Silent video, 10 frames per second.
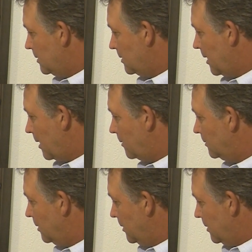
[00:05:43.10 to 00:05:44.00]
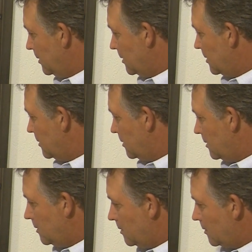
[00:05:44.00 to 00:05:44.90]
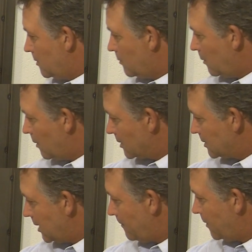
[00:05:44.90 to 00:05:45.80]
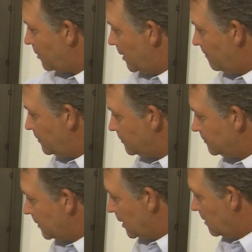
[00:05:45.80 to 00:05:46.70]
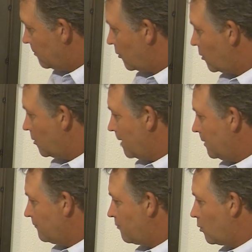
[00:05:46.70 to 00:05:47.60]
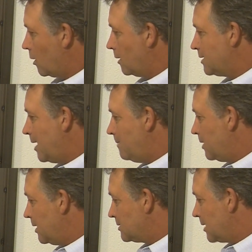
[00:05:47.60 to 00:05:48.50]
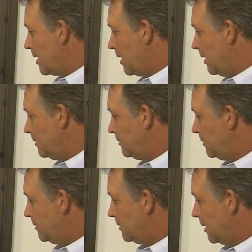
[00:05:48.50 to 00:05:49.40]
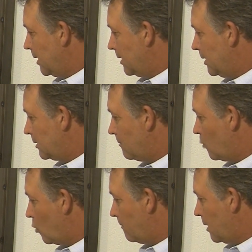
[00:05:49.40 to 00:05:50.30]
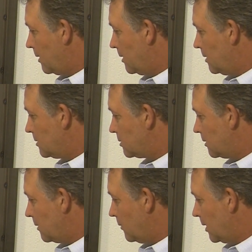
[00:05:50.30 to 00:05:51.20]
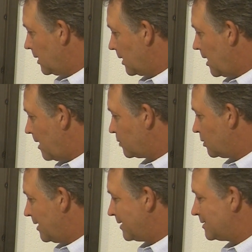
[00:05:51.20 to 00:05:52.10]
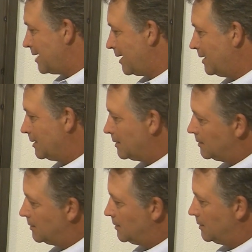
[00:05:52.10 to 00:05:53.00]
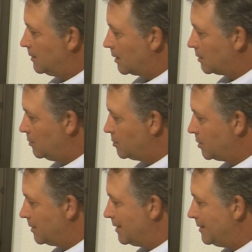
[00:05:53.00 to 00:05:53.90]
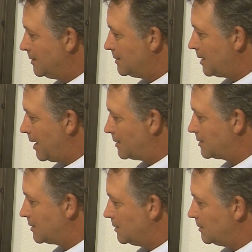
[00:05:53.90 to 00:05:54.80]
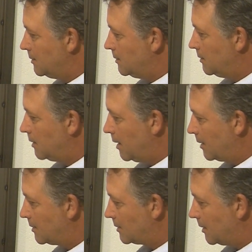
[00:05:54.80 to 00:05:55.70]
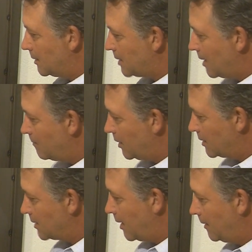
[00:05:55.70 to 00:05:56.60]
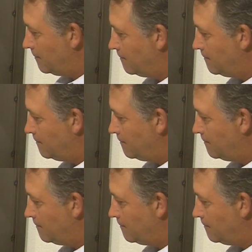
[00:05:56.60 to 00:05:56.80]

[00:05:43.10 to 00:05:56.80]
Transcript: Now, we want to stop the pump, program it for 10 psi, and hit the more button so that we can capture that second occlusion test at 10 psi.